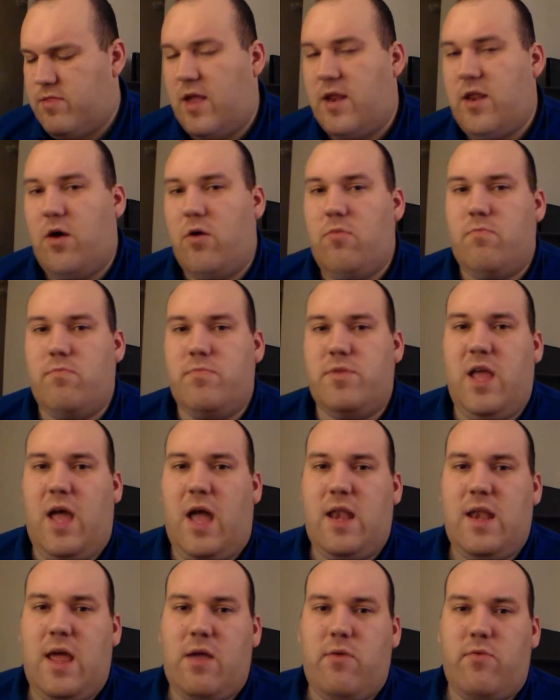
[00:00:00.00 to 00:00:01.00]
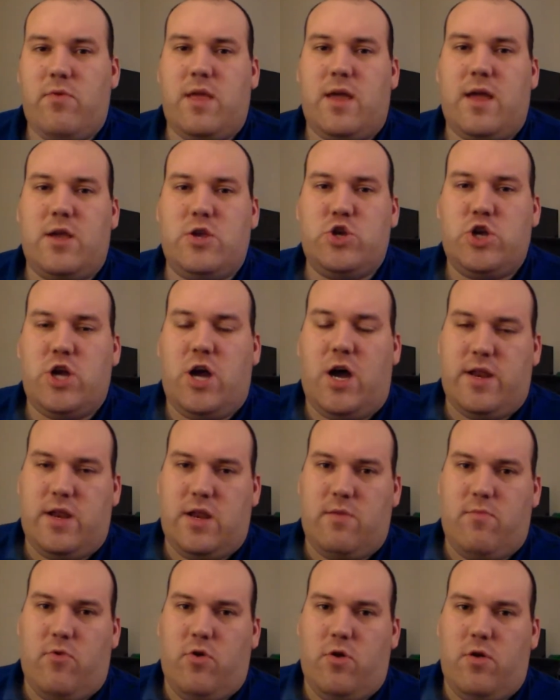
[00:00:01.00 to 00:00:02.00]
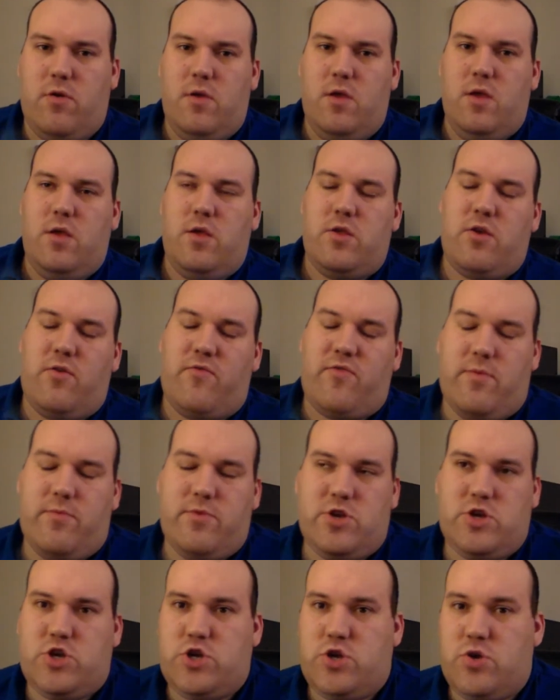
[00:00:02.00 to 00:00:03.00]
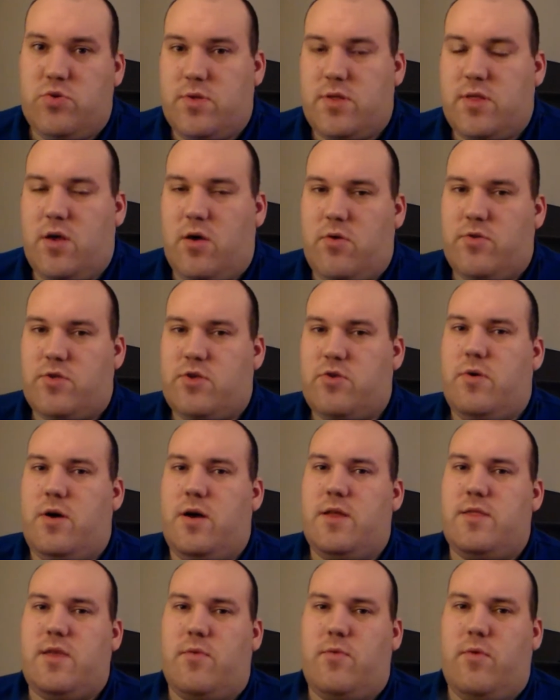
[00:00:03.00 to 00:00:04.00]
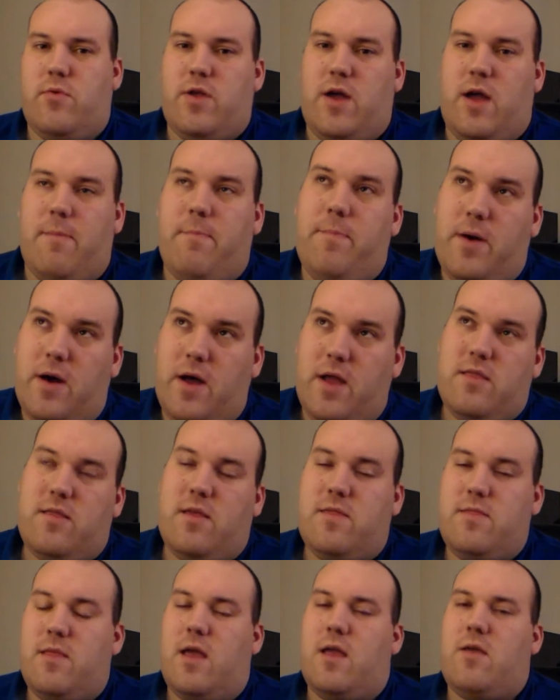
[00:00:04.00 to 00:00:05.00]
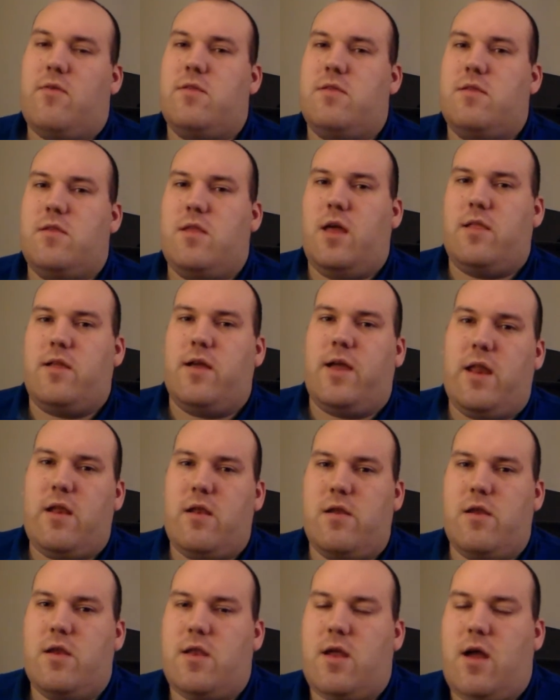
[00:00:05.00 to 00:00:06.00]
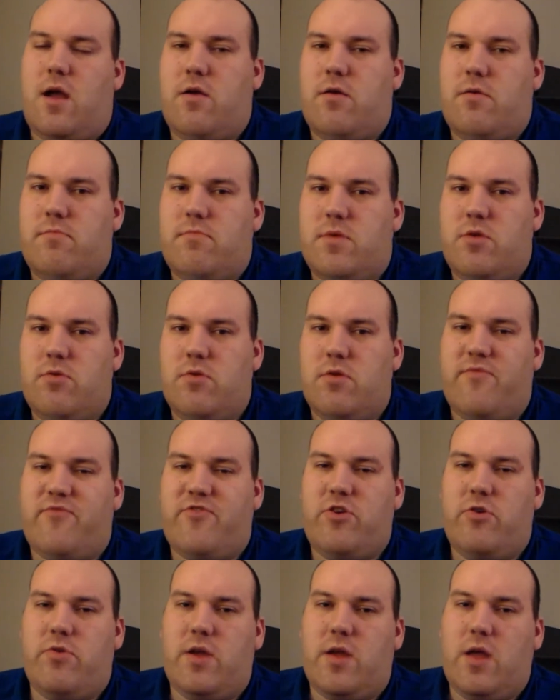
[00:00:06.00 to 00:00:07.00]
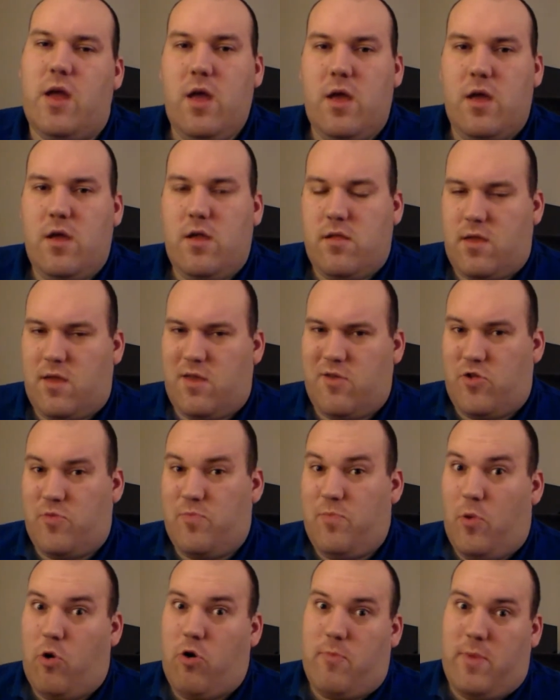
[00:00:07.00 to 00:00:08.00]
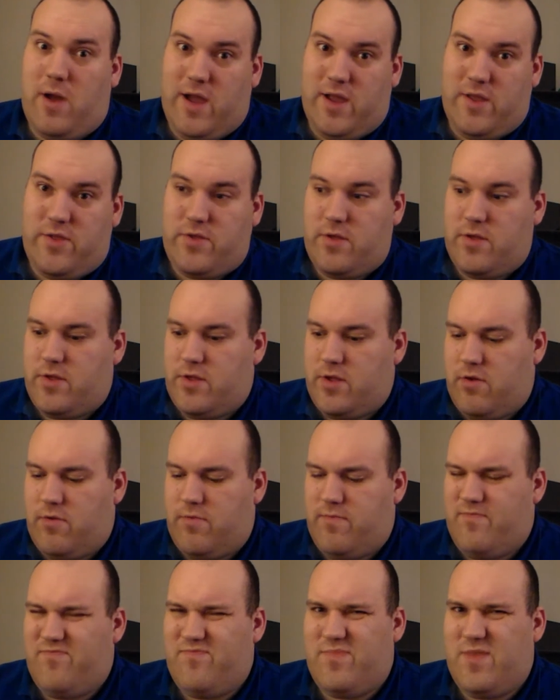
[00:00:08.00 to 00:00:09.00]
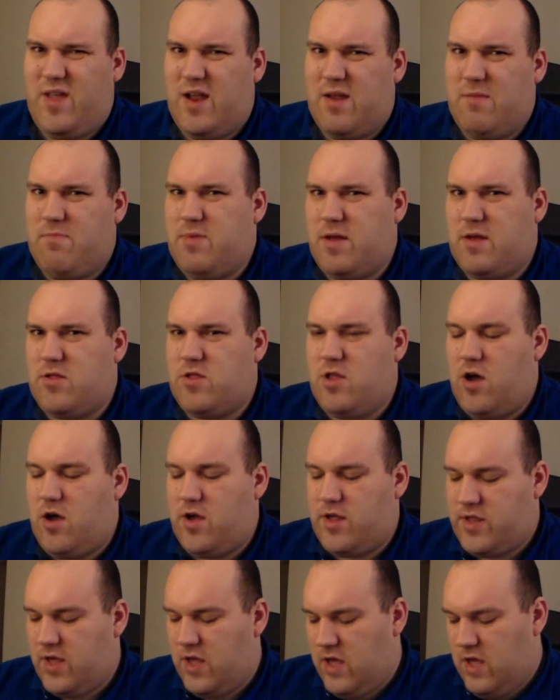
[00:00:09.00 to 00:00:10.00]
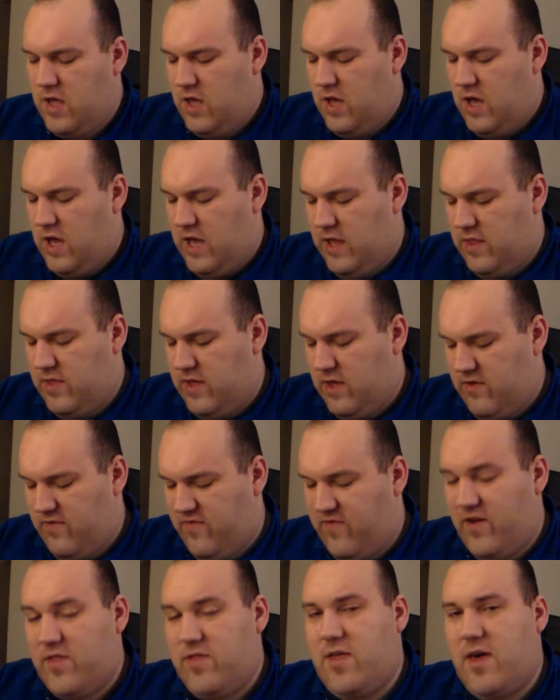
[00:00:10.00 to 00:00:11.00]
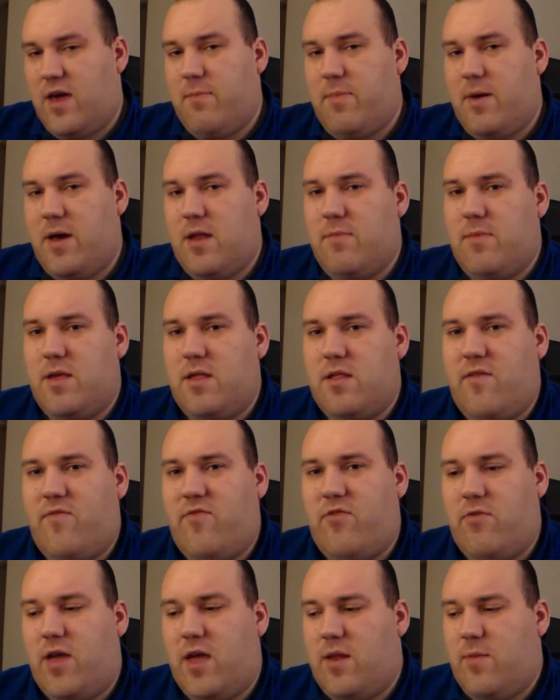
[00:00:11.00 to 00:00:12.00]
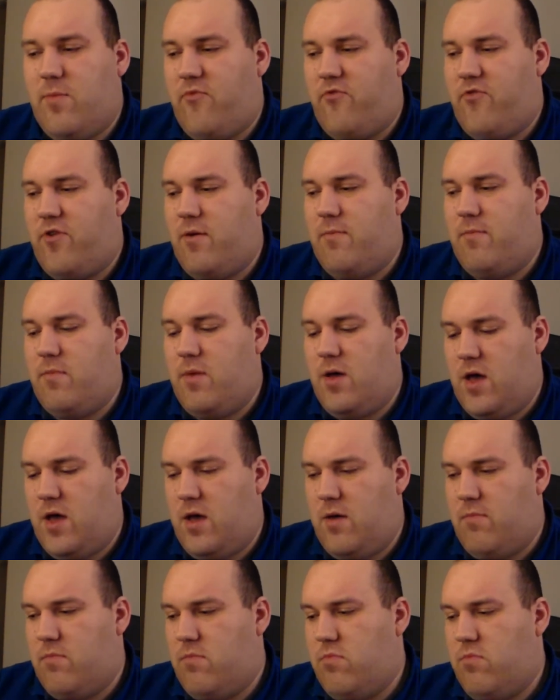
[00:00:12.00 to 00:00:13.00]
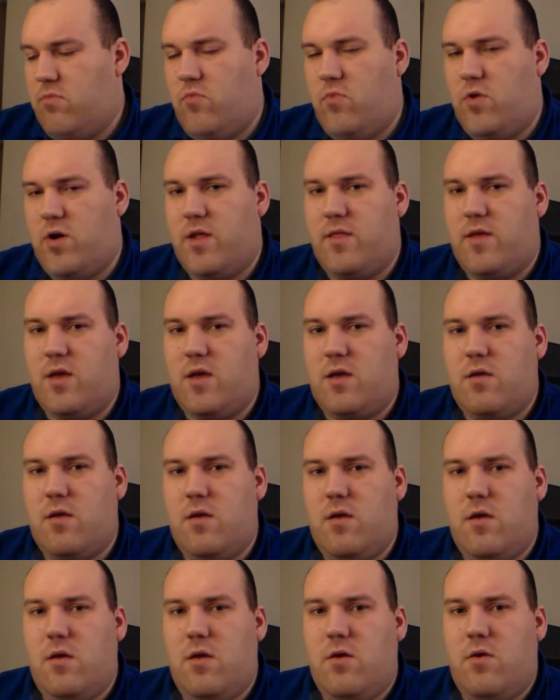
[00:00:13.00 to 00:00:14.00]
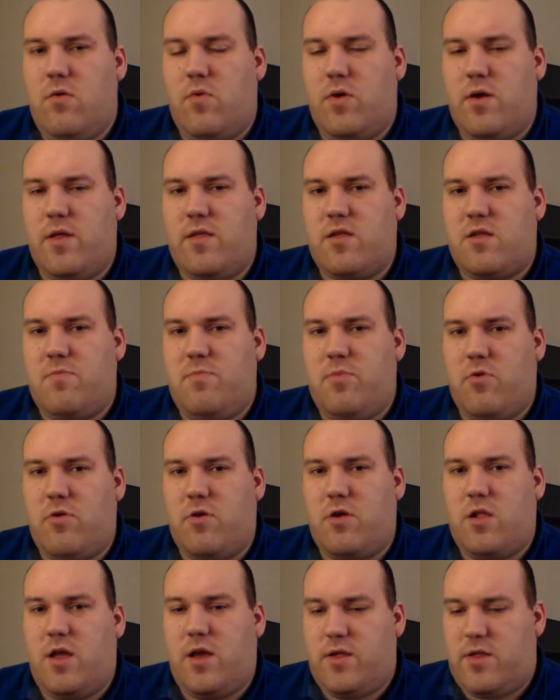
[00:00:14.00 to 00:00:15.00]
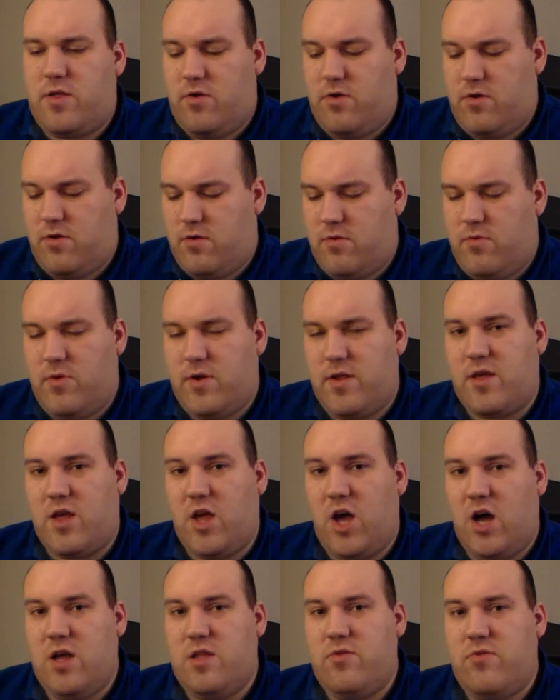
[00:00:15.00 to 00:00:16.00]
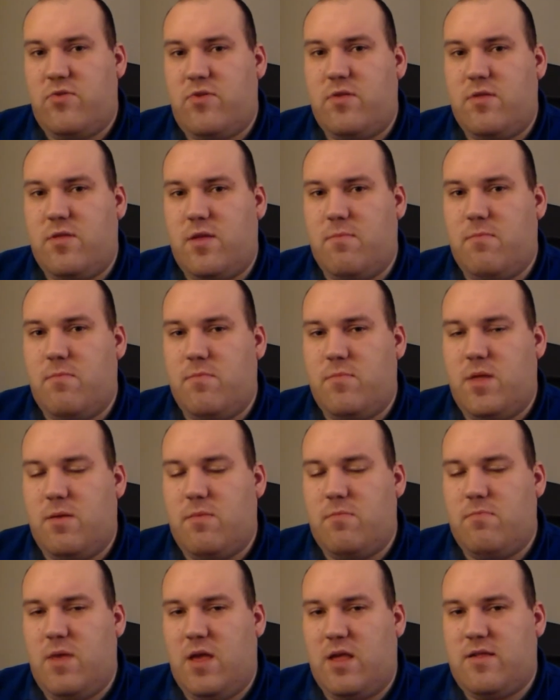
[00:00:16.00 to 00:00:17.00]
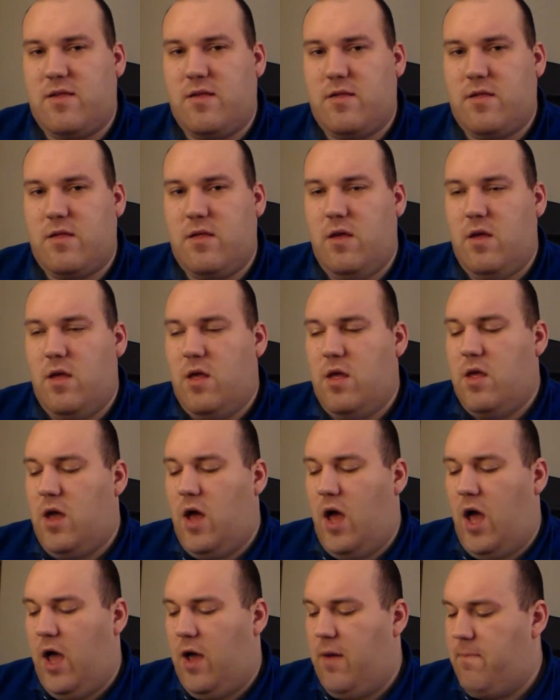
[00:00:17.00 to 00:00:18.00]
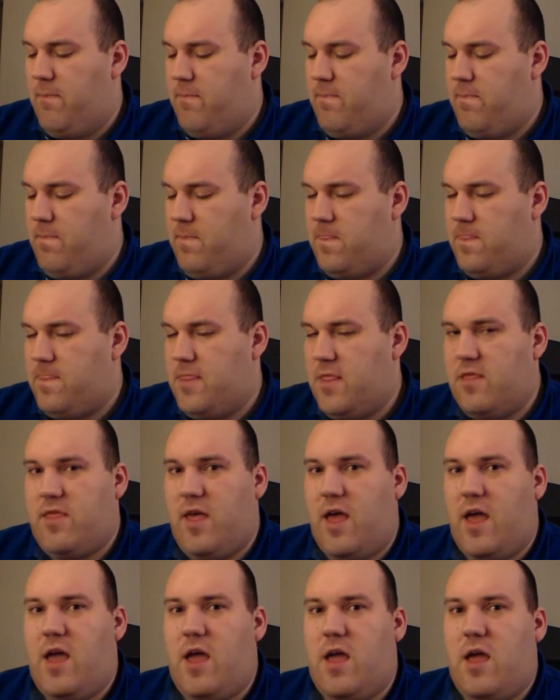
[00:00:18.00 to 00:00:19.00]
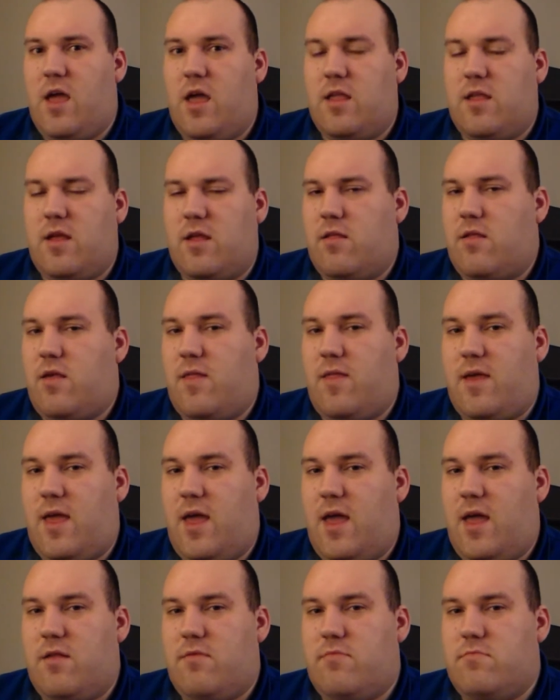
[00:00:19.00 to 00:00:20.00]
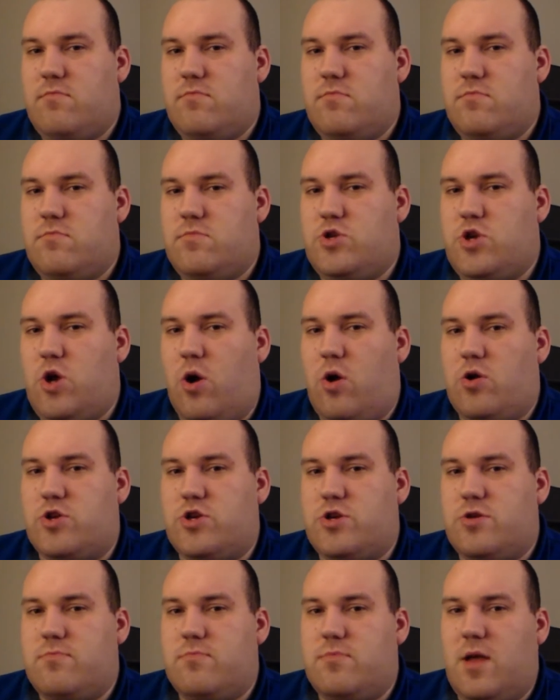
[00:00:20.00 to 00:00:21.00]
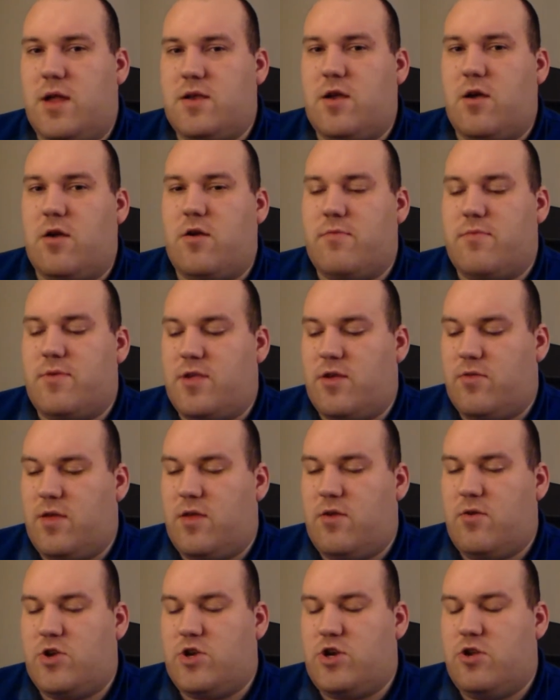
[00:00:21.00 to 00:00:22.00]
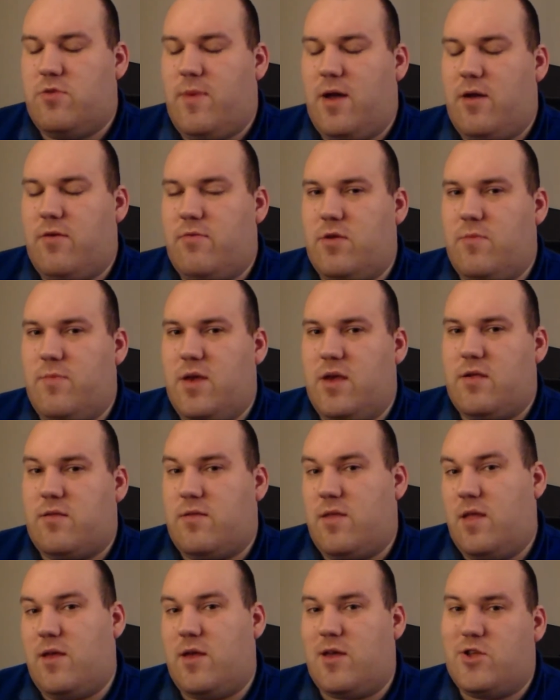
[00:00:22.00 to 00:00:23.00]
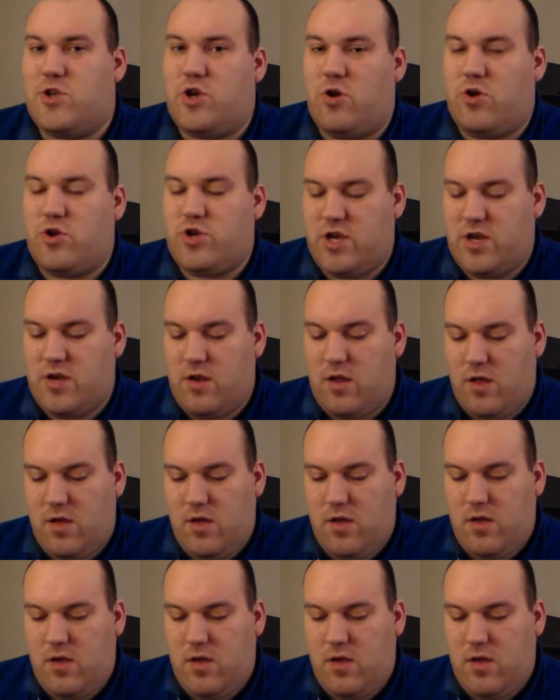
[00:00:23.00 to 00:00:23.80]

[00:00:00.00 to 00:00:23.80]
They don't detonate when they get shot anymore. So if someone just shoots the whole squad, they won't die. But then they delegated an entire unit of shooting to kill Spore Mines. So not a big loss. The other fun thing about them is if you get them from one of the spore cluster, one of the guns that misses, it doesn't say they can't charge that turn. So that you can shoot them out, you miss, then they can charge in.